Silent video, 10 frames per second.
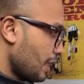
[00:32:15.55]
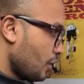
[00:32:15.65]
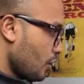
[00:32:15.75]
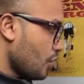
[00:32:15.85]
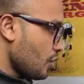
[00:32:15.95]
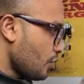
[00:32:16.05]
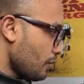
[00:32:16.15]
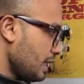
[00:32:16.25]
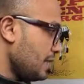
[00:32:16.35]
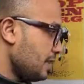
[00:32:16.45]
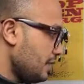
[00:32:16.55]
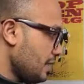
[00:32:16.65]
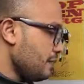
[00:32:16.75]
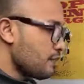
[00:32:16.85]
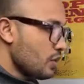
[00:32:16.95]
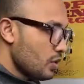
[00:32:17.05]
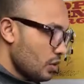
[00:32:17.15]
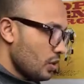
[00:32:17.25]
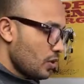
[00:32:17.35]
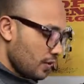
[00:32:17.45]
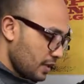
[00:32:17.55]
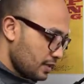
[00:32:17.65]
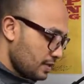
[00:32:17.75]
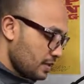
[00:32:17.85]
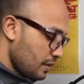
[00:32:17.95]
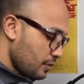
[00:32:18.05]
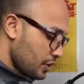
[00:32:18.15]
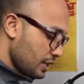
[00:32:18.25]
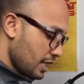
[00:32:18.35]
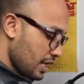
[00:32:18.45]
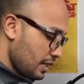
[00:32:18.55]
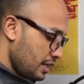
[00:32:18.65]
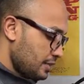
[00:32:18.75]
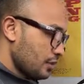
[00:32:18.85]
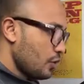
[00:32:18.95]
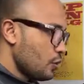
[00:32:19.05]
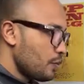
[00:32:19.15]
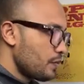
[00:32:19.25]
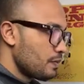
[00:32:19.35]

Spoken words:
go really deep more on this subject, and let's hook